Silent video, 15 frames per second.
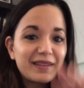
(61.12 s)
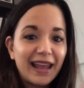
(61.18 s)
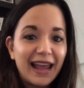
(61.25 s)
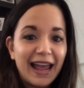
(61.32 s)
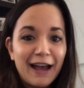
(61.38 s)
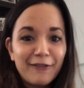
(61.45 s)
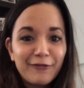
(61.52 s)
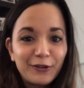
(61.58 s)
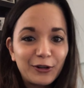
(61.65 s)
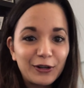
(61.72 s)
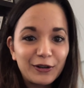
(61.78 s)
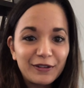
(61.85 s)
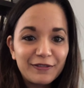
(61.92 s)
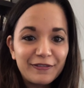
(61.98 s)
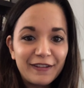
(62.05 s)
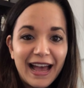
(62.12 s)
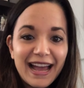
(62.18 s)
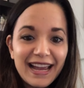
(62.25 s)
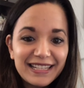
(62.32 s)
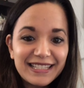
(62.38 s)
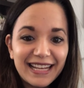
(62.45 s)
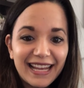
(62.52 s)
after the
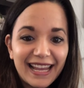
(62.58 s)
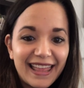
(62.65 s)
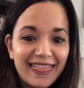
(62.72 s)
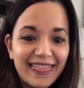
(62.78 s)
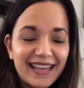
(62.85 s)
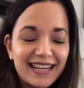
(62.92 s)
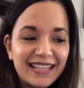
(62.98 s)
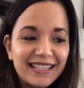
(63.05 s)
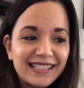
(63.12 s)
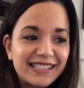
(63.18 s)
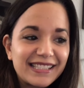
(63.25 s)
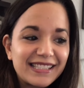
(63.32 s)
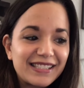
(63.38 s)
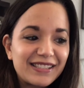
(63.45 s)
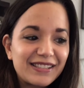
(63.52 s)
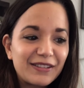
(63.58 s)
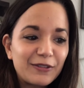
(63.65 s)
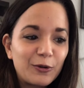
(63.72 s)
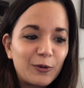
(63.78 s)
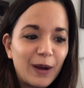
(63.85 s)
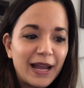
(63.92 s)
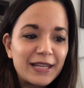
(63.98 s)
fact and that it's
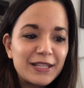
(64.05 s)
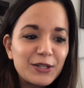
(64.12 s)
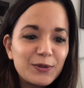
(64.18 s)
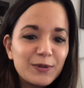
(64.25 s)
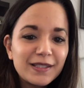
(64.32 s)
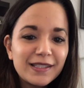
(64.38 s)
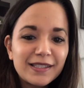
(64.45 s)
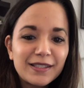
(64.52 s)
through iTunes.